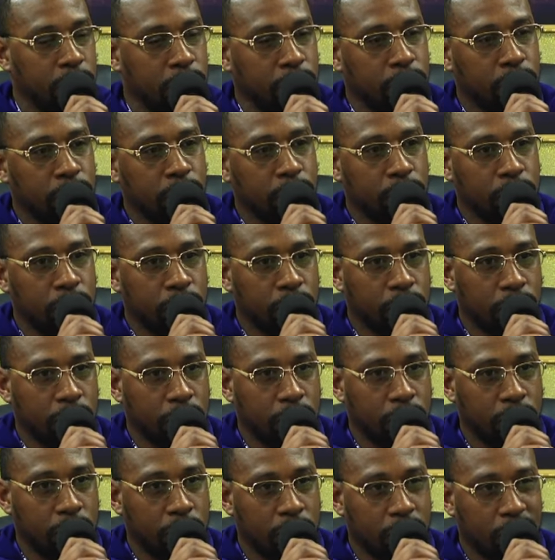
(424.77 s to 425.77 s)
Leaving
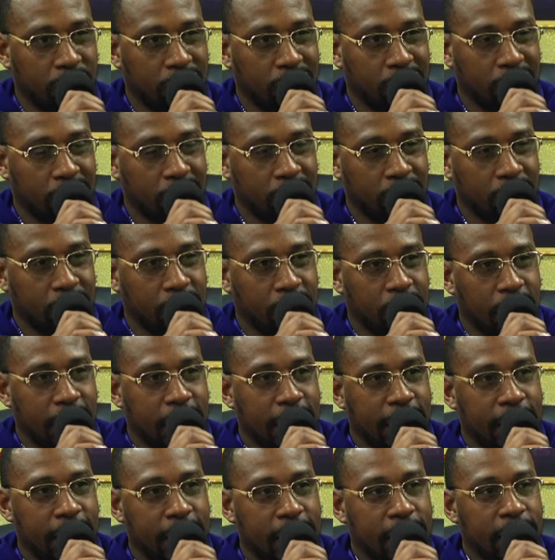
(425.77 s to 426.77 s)
us an
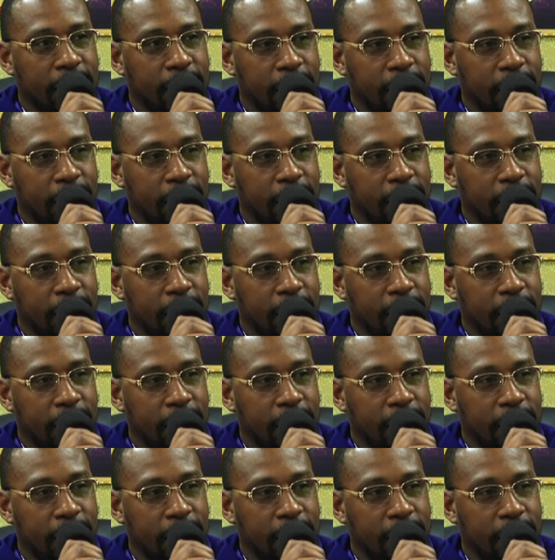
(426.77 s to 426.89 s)
example.